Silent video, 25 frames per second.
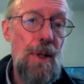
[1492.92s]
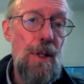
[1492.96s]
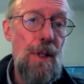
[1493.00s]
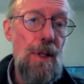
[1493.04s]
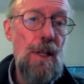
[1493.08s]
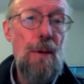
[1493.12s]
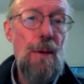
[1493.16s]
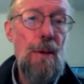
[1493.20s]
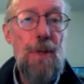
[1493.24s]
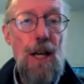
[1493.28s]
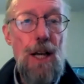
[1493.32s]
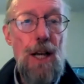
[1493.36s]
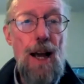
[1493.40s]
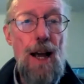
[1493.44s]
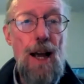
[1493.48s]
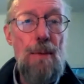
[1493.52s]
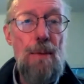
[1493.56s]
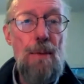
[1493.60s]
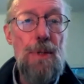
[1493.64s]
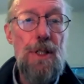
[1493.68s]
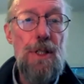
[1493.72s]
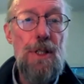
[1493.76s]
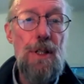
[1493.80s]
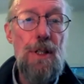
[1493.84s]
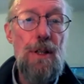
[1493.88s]

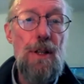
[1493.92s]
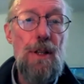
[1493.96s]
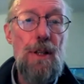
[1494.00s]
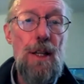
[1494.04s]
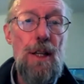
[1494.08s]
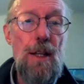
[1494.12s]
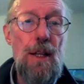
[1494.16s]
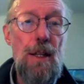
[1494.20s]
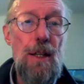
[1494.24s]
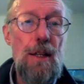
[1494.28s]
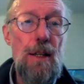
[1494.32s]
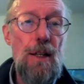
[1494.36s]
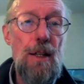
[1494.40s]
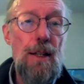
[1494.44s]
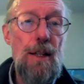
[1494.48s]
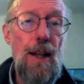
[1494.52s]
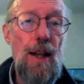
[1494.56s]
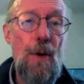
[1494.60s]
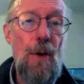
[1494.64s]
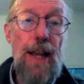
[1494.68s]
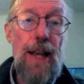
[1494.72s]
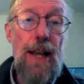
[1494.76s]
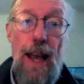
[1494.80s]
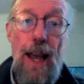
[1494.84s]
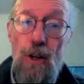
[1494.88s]
Sometimes
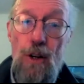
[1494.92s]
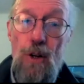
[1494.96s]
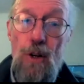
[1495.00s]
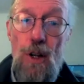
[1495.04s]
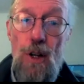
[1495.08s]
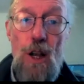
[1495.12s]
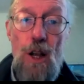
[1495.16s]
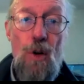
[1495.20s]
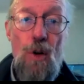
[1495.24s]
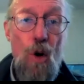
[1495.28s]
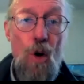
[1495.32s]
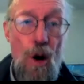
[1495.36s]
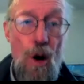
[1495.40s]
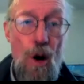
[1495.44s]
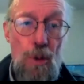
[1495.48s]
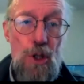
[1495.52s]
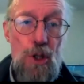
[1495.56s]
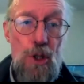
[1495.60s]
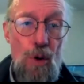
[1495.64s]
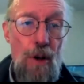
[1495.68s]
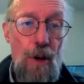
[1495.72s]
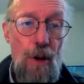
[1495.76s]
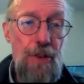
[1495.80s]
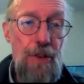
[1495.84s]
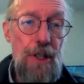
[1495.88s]
now again,
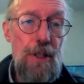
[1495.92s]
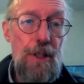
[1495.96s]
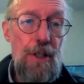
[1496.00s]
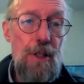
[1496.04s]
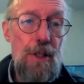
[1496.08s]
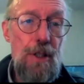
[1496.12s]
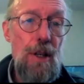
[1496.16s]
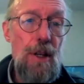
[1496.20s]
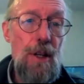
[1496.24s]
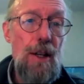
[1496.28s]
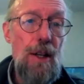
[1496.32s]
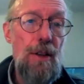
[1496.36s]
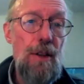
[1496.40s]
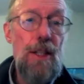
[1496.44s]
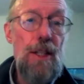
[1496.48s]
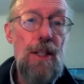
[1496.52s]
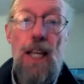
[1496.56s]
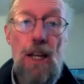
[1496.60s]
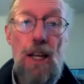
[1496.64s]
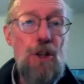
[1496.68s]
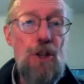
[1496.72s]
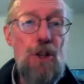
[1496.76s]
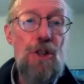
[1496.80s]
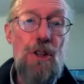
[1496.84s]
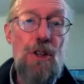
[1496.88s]
almost all the
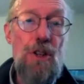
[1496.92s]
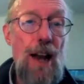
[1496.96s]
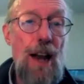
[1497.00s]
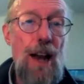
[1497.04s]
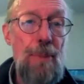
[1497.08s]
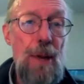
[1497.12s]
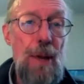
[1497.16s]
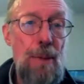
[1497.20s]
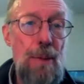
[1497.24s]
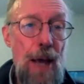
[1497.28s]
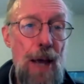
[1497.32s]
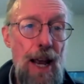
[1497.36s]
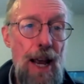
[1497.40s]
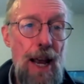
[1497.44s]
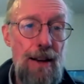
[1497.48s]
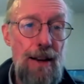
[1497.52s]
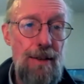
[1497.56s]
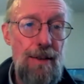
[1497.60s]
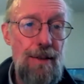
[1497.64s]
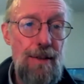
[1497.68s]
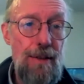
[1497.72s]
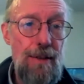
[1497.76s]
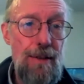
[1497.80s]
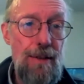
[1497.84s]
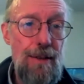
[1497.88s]
teachers are not being paid.
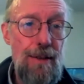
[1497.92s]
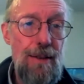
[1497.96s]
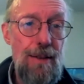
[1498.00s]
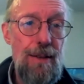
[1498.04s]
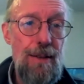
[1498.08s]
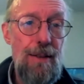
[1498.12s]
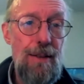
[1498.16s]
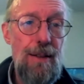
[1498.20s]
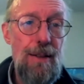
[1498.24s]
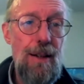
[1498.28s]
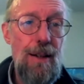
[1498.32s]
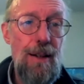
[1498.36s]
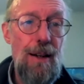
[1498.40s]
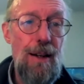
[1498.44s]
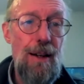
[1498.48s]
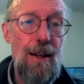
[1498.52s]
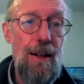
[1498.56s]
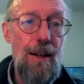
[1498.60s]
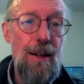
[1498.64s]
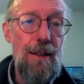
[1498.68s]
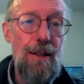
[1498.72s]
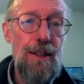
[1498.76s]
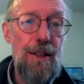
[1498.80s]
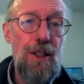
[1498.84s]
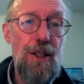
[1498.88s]

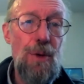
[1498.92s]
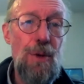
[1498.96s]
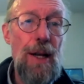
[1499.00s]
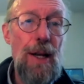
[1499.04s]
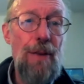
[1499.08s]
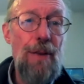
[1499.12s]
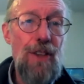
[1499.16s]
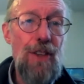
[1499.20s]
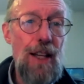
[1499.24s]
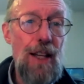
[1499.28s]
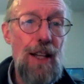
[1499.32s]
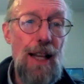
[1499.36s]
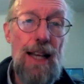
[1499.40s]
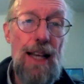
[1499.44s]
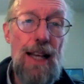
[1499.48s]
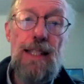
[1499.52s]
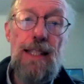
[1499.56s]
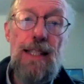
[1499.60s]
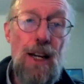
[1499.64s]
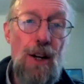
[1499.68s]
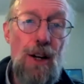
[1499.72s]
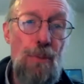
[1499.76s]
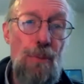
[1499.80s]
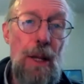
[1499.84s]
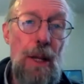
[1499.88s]
So we have to, unless
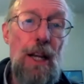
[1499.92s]
they're